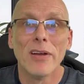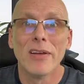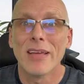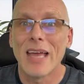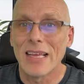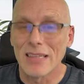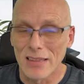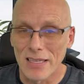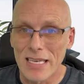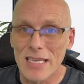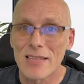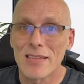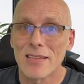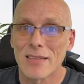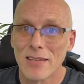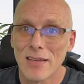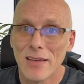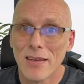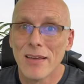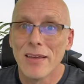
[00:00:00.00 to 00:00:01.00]
at
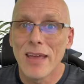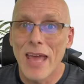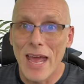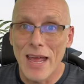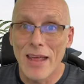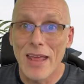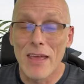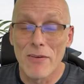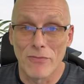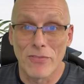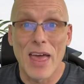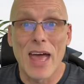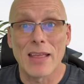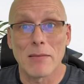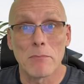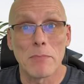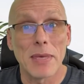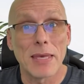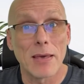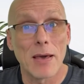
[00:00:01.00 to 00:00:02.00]
least if
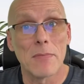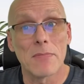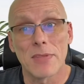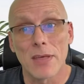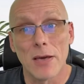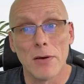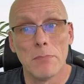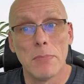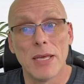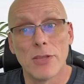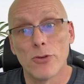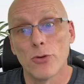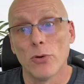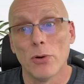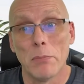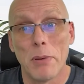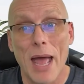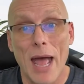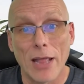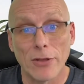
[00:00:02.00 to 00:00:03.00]
that becomes a habitual
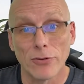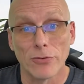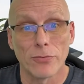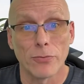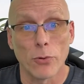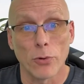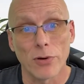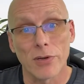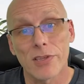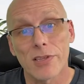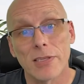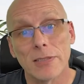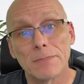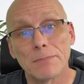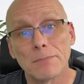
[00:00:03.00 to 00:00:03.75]
pattern for us.